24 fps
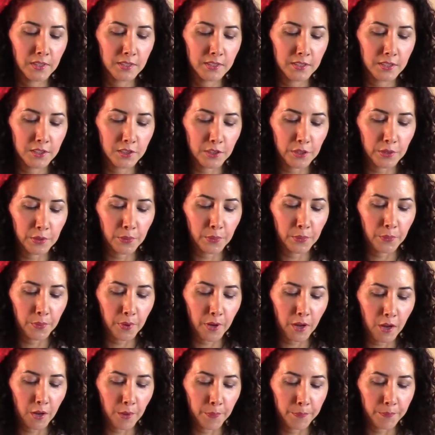So,
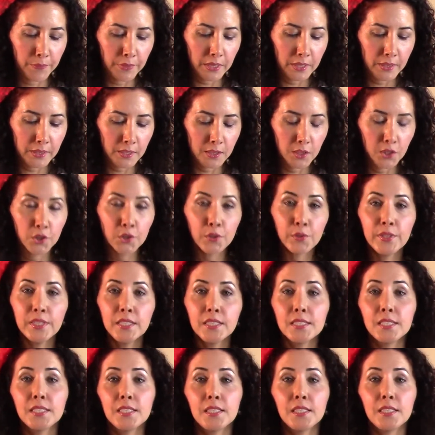and then the green
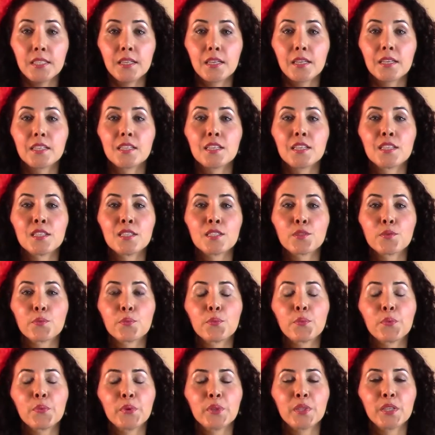tea is
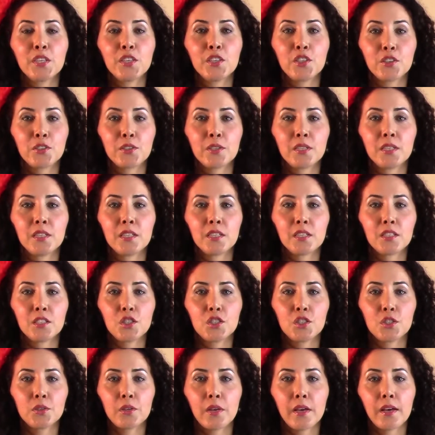really good
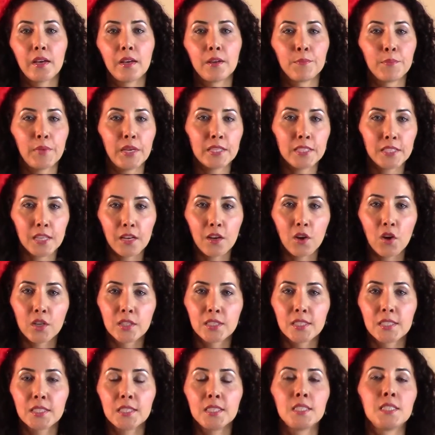
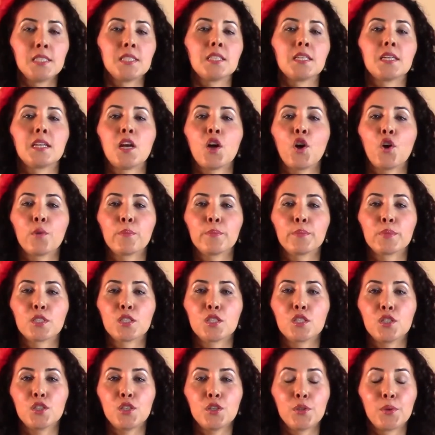antioxidant. It
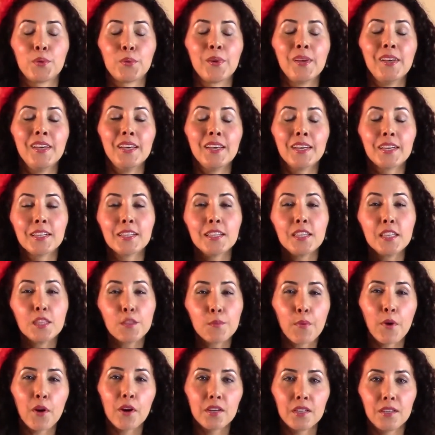helps to clean the
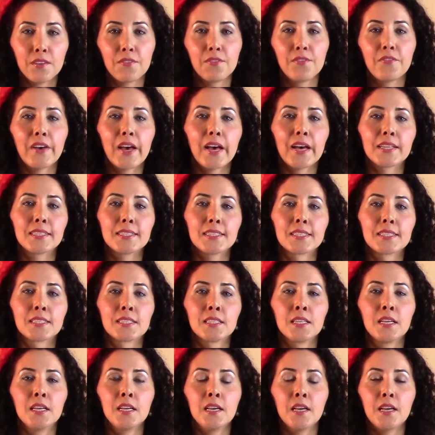body of fats.
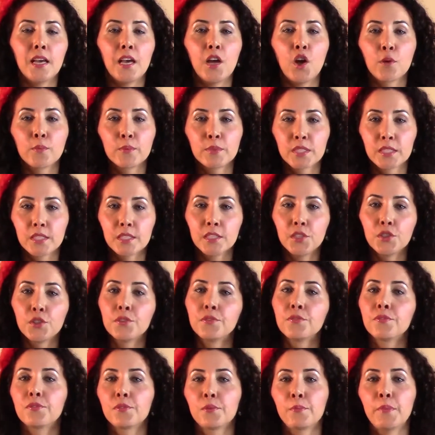It helps to clear
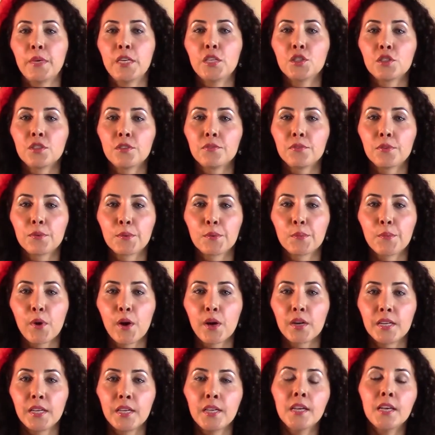inflammation from the
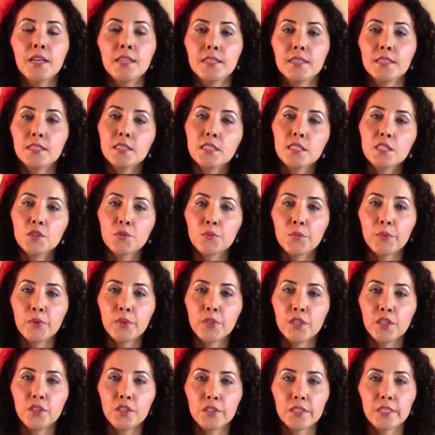body. This is
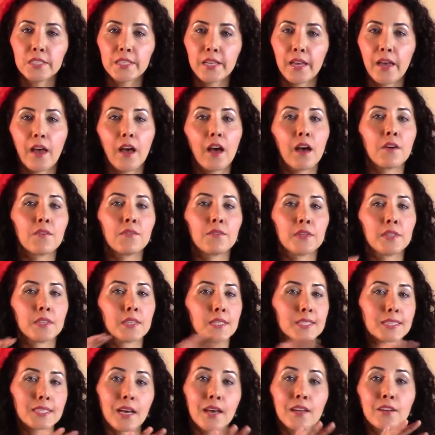really good to have in
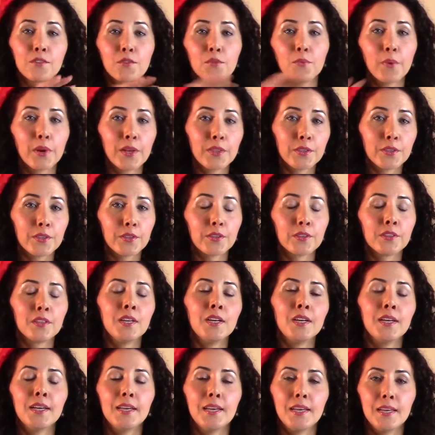this kind of weather,
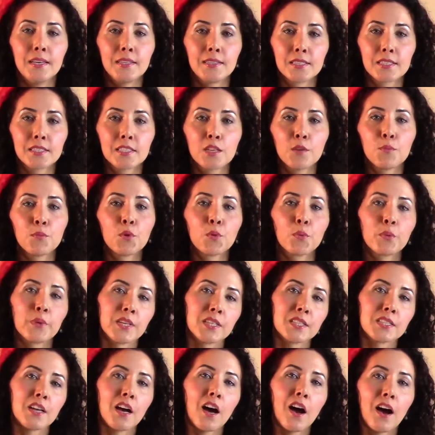in the summer when
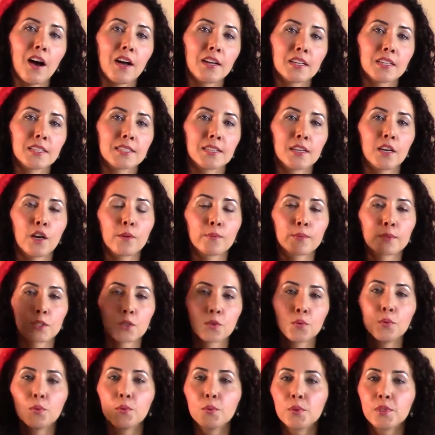it's hot, because it helps to
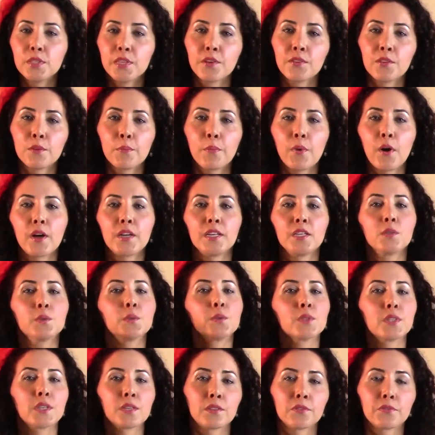cool down the body, cool
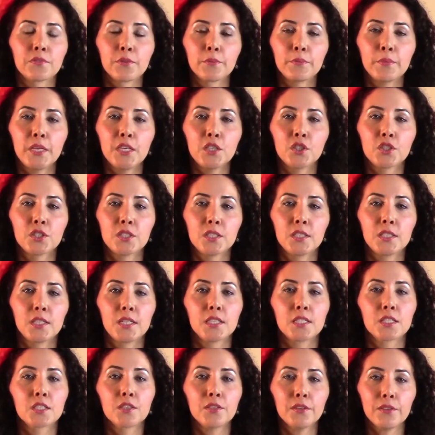down inflammation.
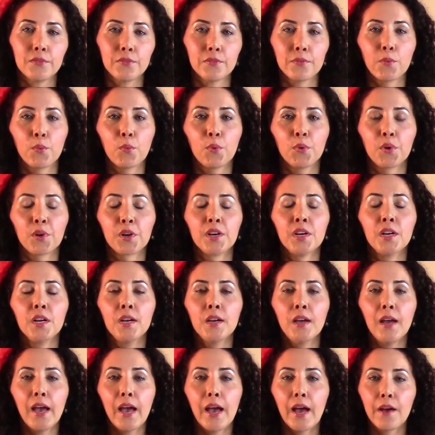It's good for
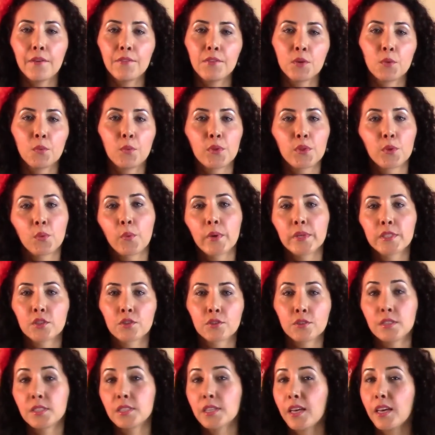having with a
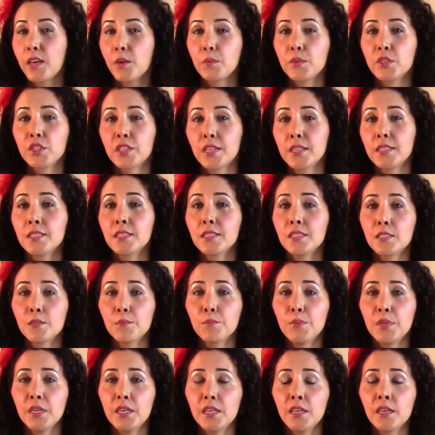Western diet, which tends to
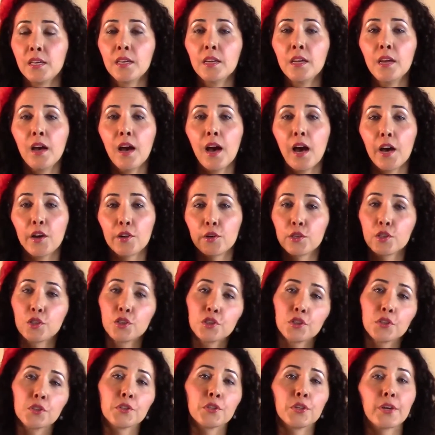be higher in
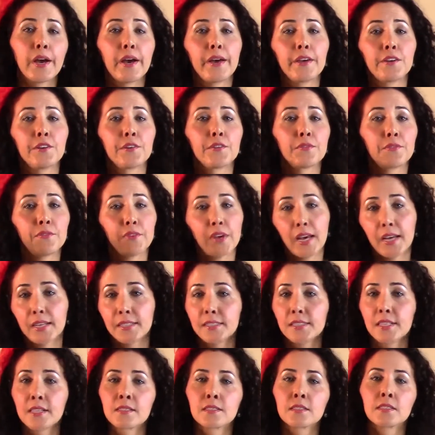sugar, higher in
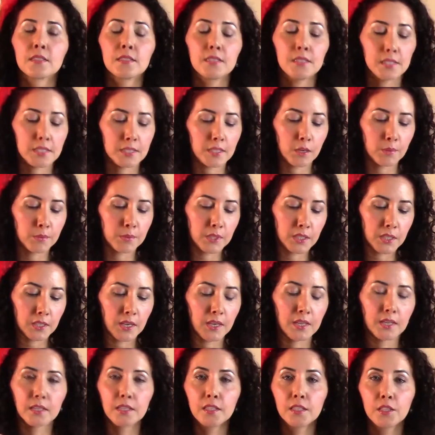fats. This helps to
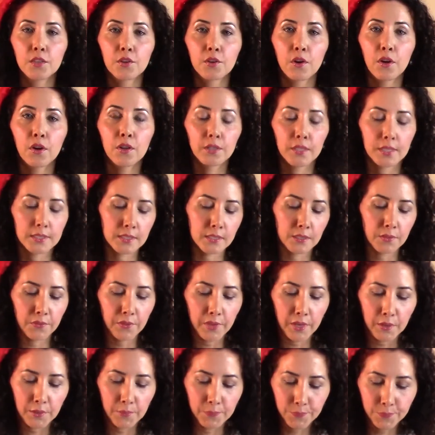kind of clear all that stuff
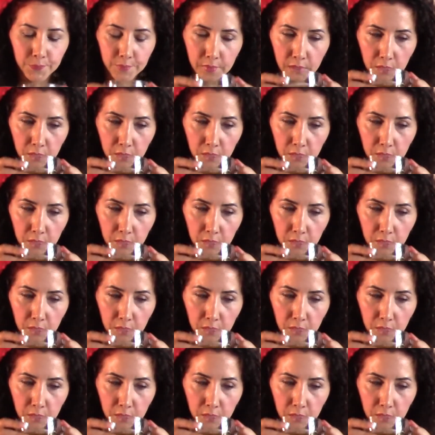out.